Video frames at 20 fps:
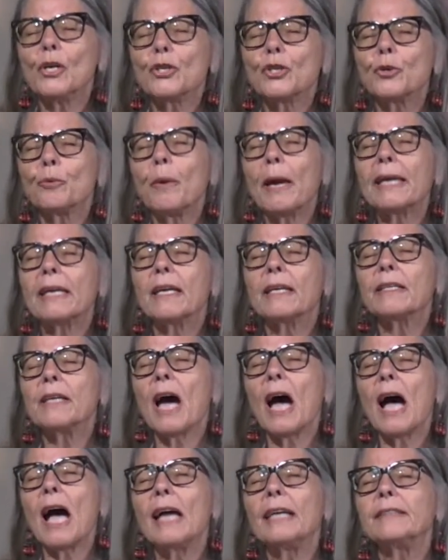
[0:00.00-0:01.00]
to
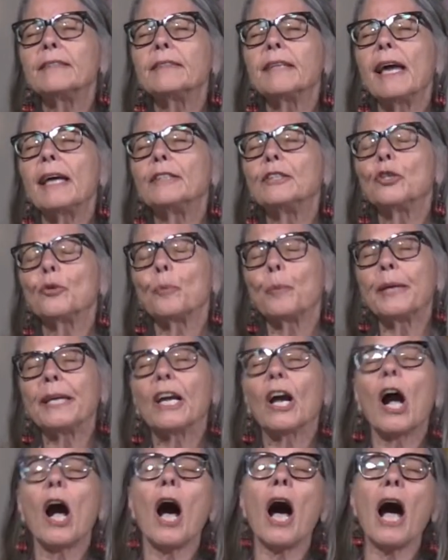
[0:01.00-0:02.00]
recognize and to
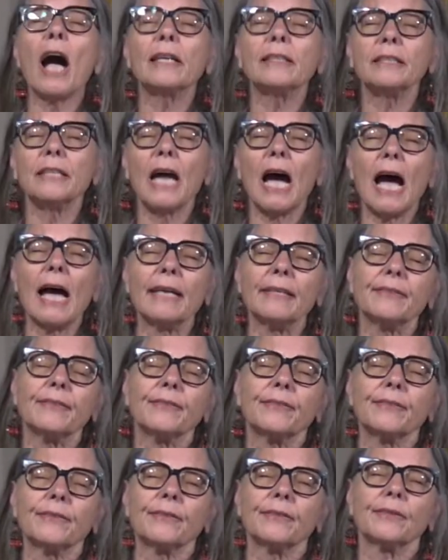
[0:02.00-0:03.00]

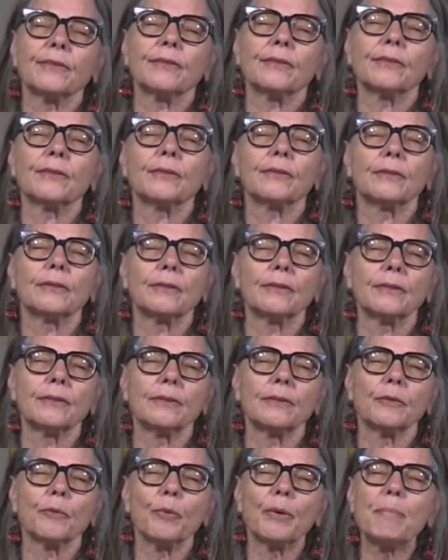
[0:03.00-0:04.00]
recognize,
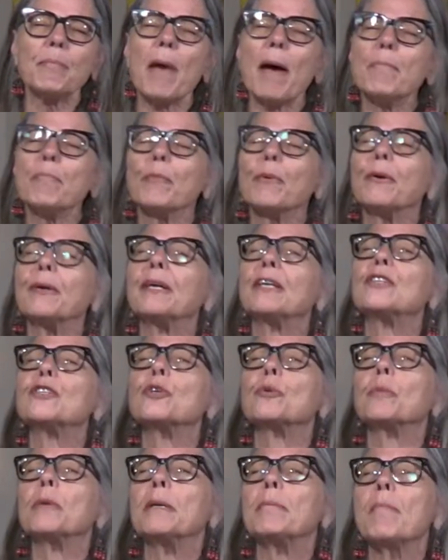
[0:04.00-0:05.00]
remembering
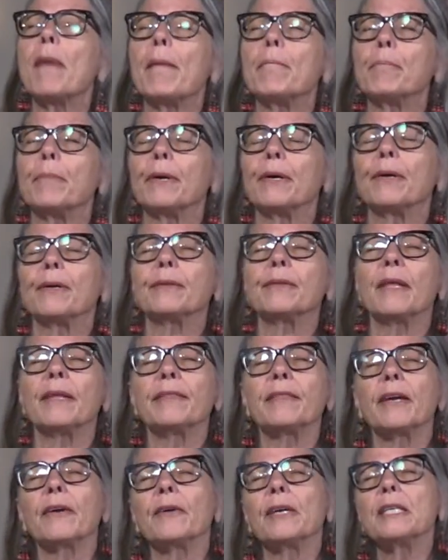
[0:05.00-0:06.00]
to remember
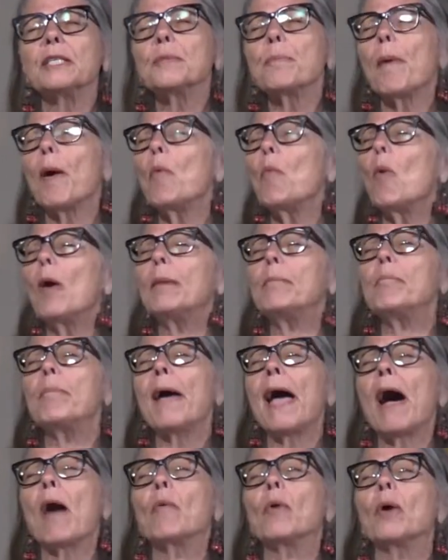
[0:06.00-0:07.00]
that there is but one
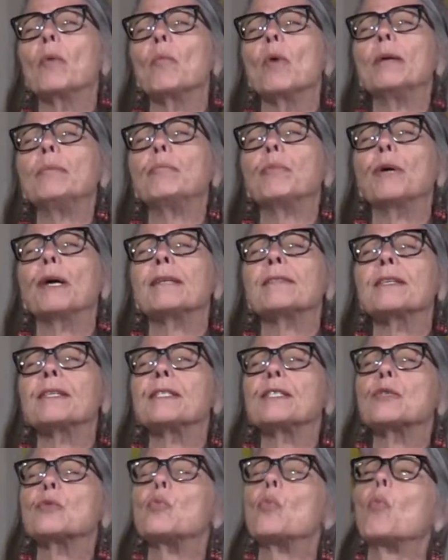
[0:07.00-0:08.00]
power, one
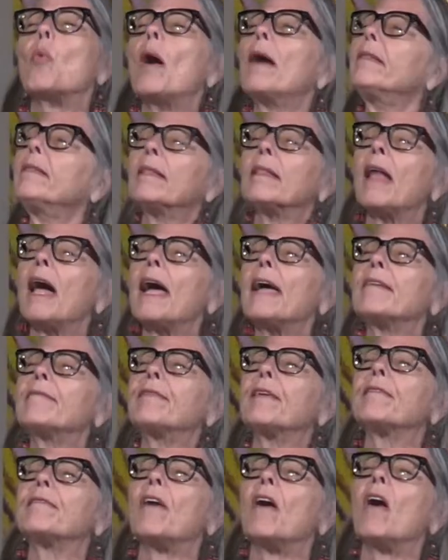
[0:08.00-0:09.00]
presence, one
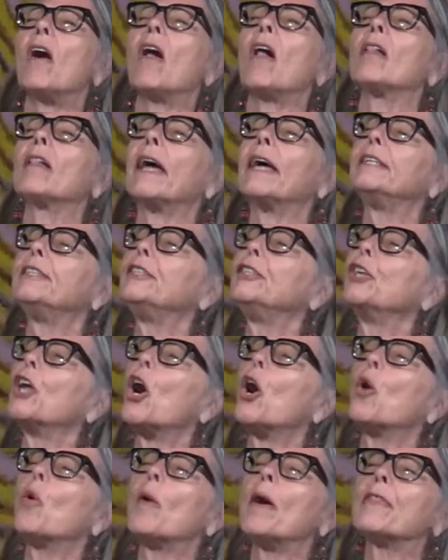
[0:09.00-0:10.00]
life of all, and
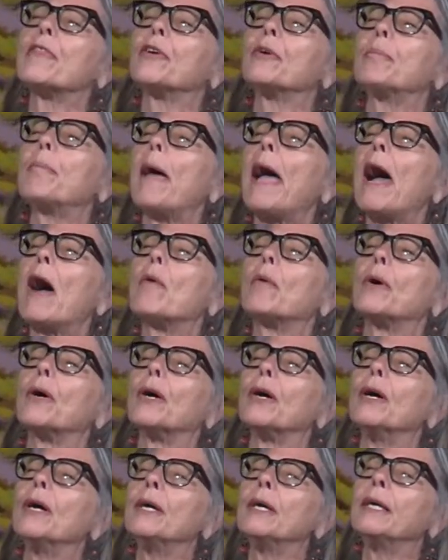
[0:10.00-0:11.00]
no other
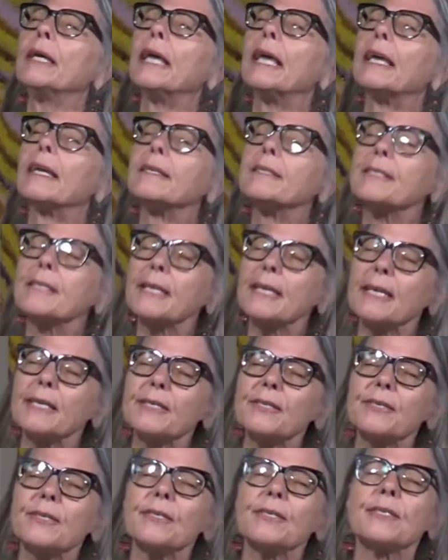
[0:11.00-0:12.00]
power
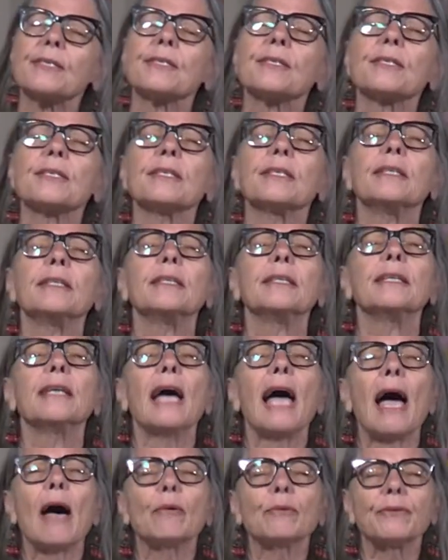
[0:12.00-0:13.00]
exists
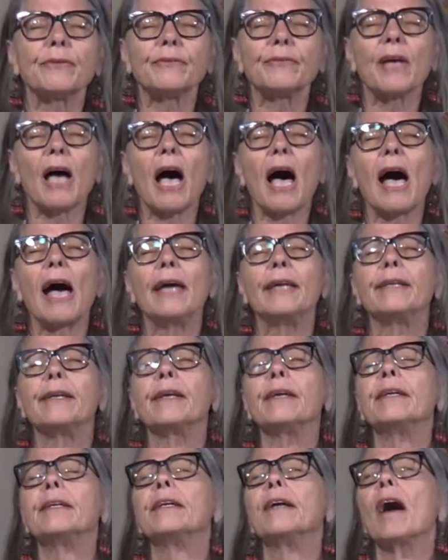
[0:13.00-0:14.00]
outside
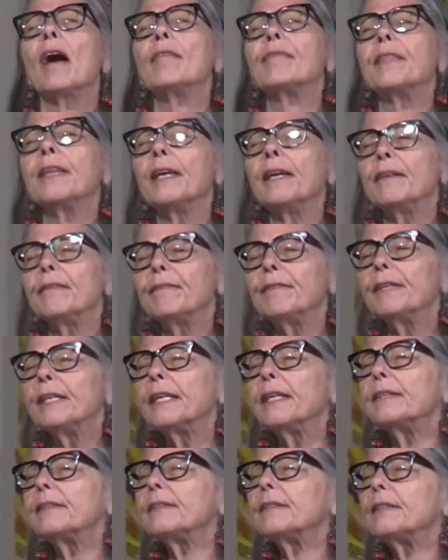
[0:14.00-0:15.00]
of the
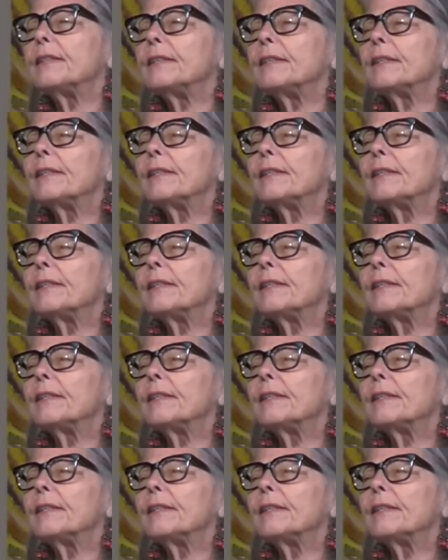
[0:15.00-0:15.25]
infinite.